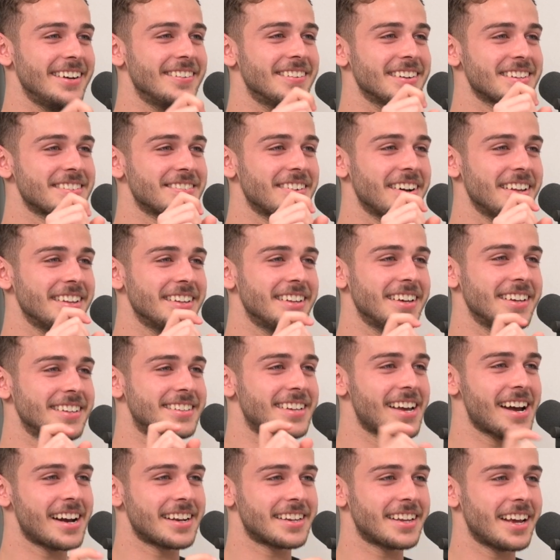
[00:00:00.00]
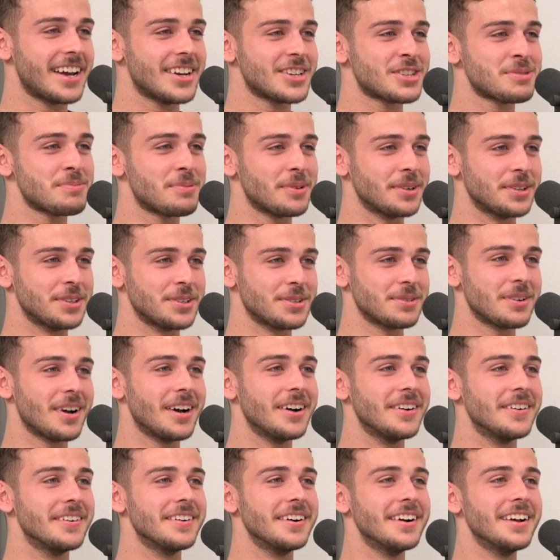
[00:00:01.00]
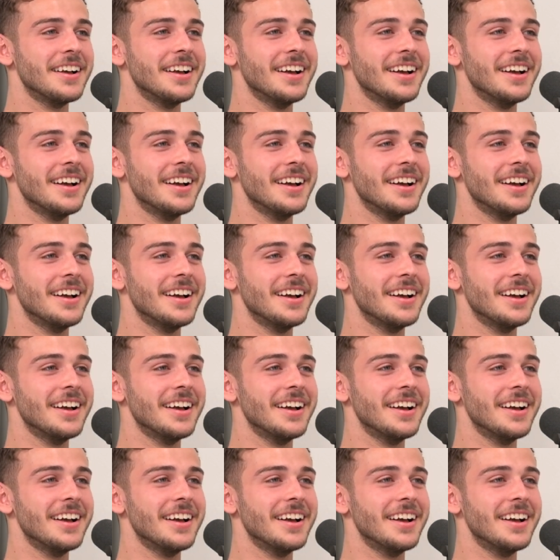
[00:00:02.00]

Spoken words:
was one they tagged Caspar in as well,